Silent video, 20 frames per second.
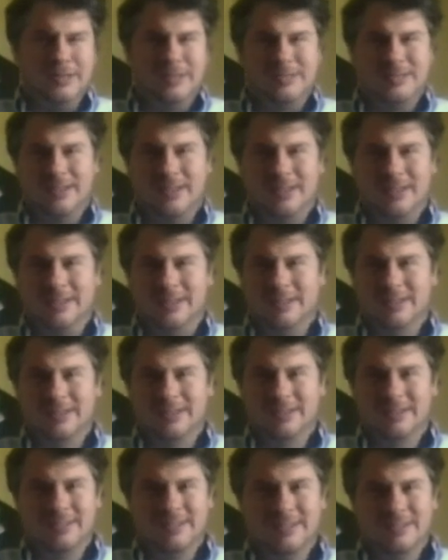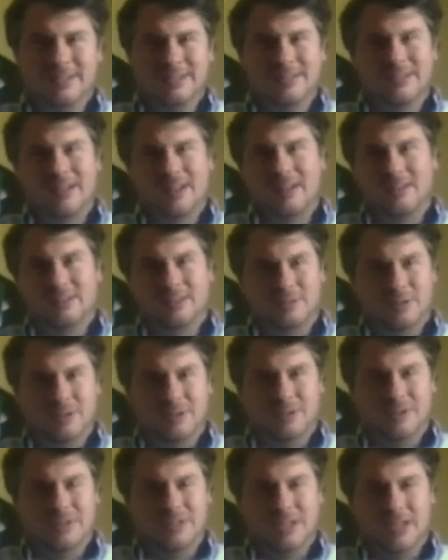is like exactly what
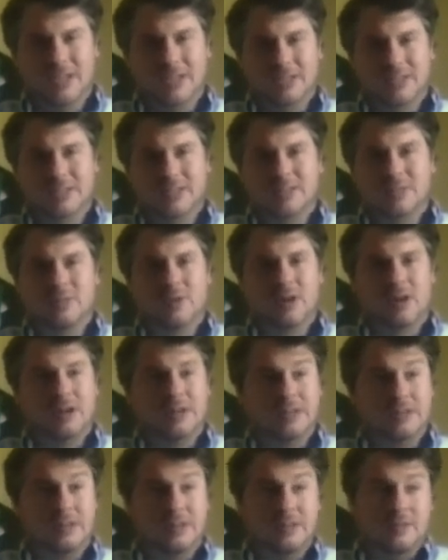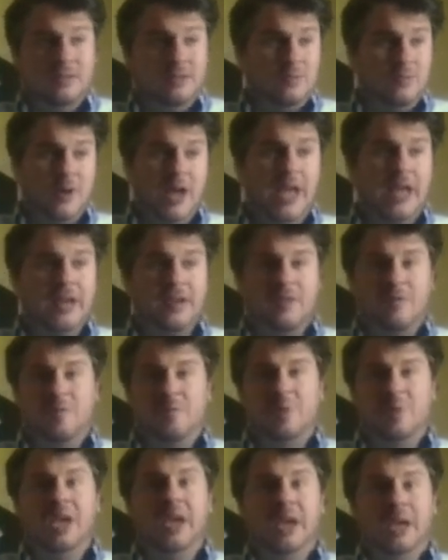you're saying. It's this very different way of
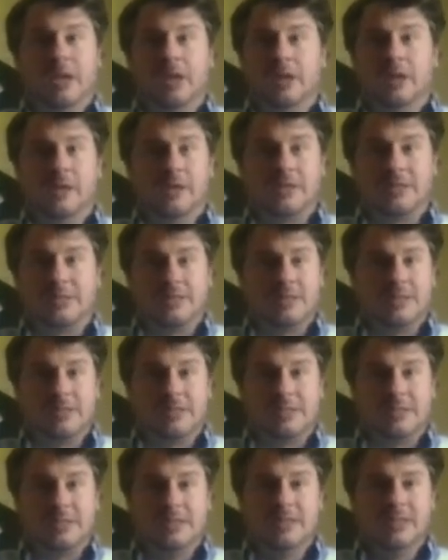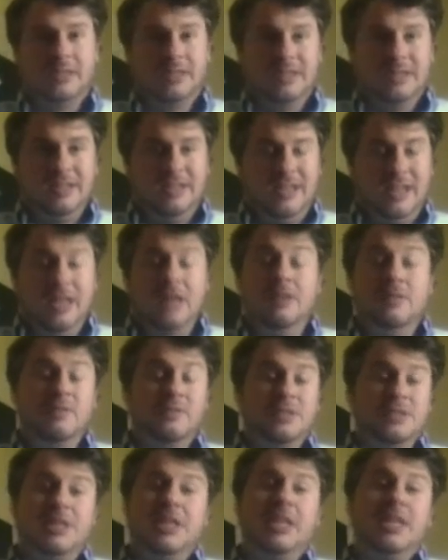being. It's this
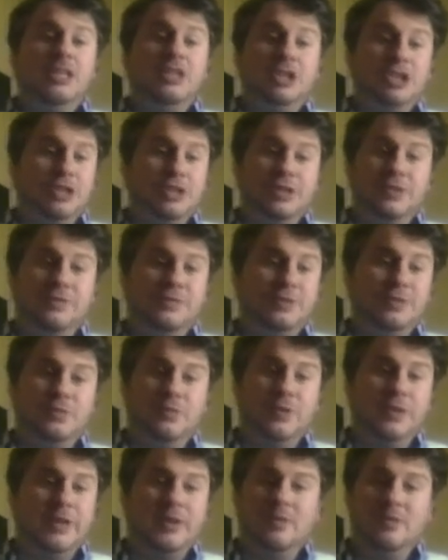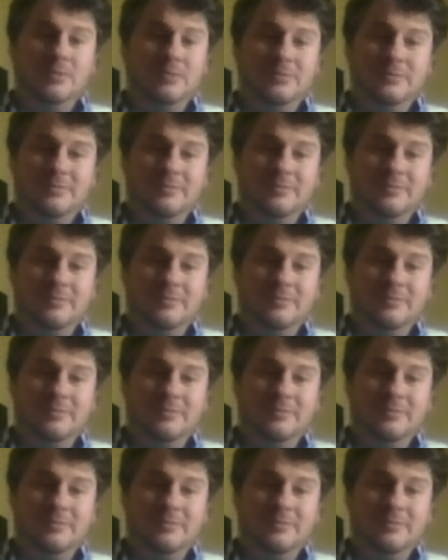invitation, if you will,